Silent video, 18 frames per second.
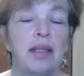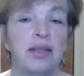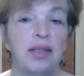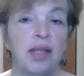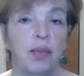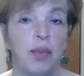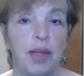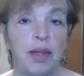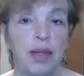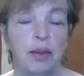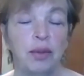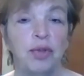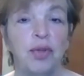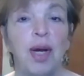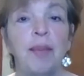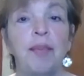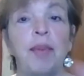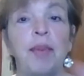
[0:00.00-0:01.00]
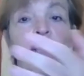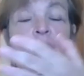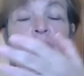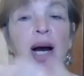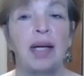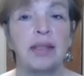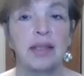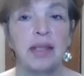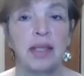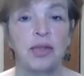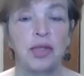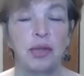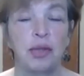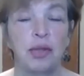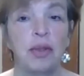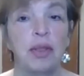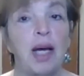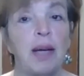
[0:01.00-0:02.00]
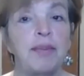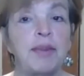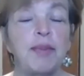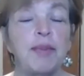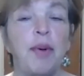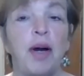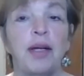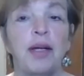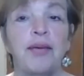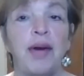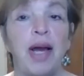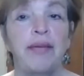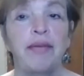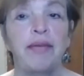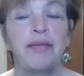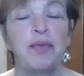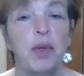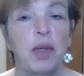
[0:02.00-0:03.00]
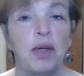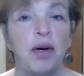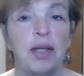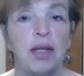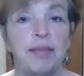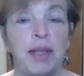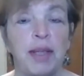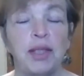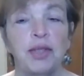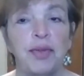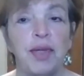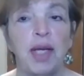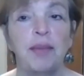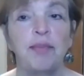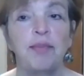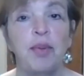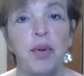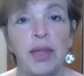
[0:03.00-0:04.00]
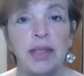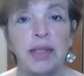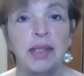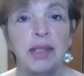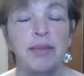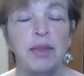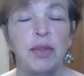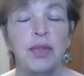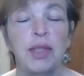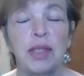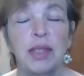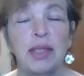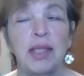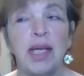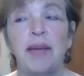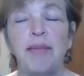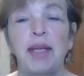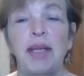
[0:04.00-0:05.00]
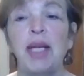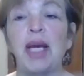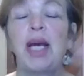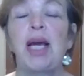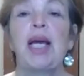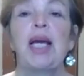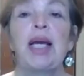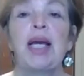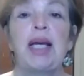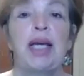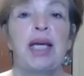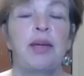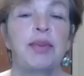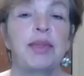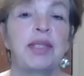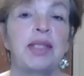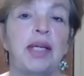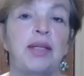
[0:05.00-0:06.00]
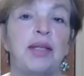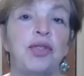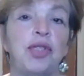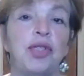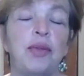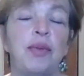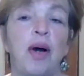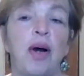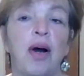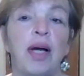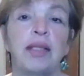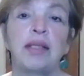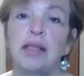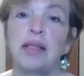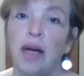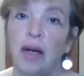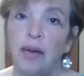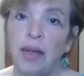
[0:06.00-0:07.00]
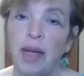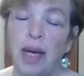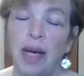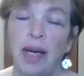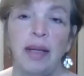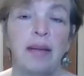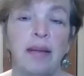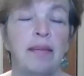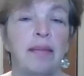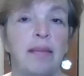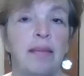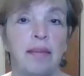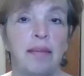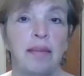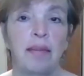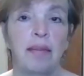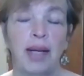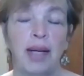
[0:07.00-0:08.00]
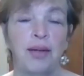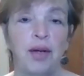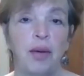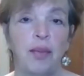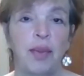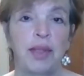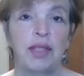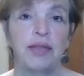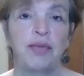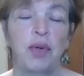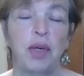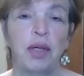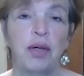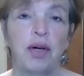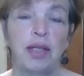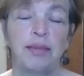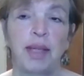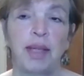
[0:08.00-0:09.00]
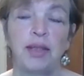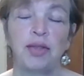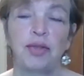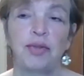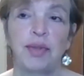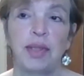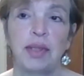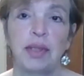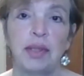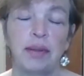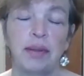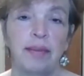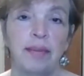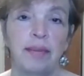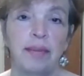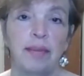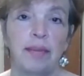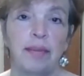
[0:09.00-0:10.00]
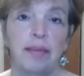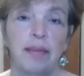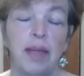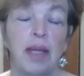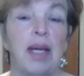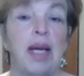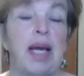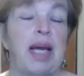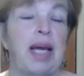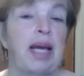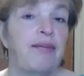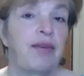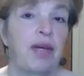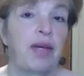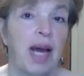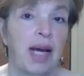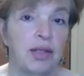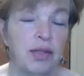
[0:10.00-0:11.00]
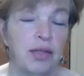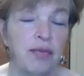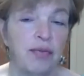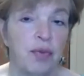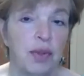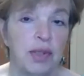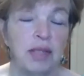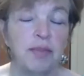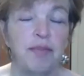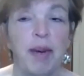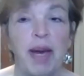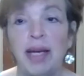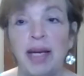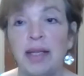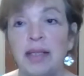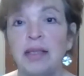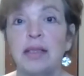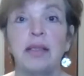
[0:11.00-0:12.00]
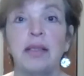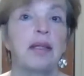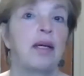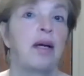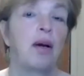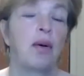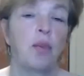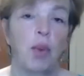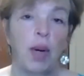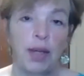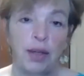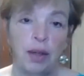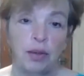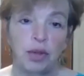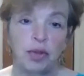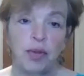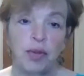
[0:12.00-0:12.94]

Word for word: I'll say one no trump. I'll say two clubs. Partner, I have a four card major and eight points. I'm using Stayman. He will say two hearts. Okay, I know what a four card major is. If he has four spades, one no